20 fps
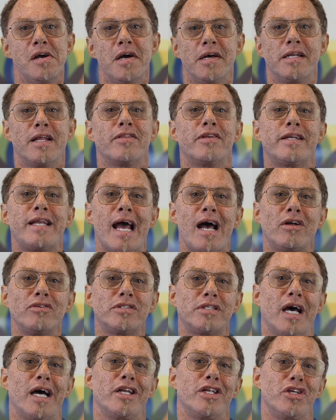Now the
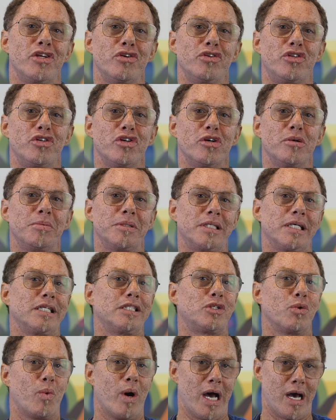downside of YouTube is that it's
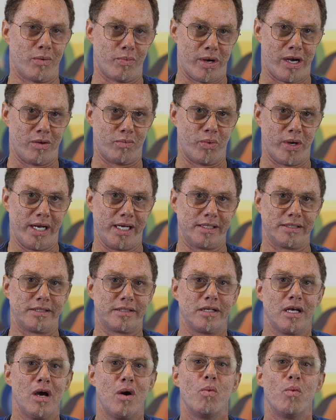a wild, wild west.